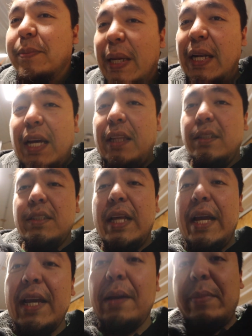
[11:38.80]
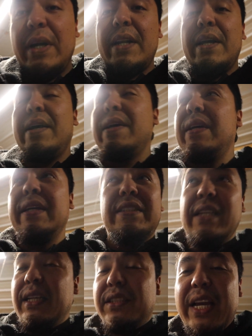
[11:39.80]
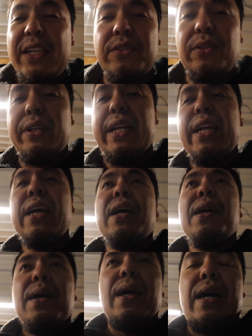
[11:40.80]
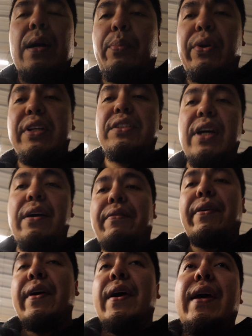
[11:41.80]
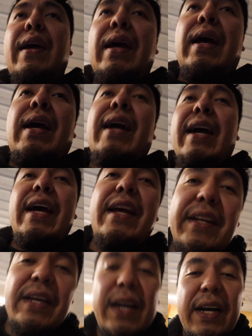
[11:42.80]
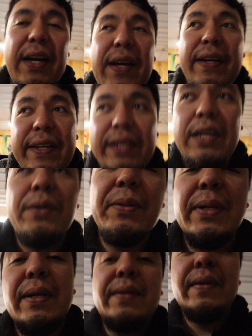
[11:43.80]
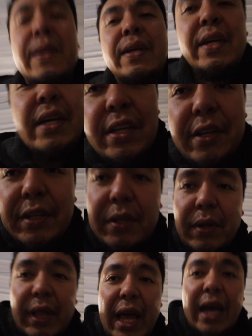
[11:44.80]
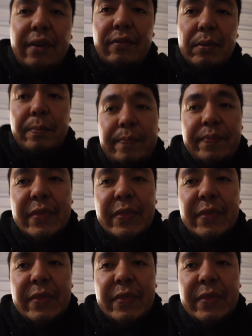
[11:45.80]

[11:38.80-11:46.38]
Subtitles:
may not look like it, but it's actually pretty tough, and you know, you can do a lot of them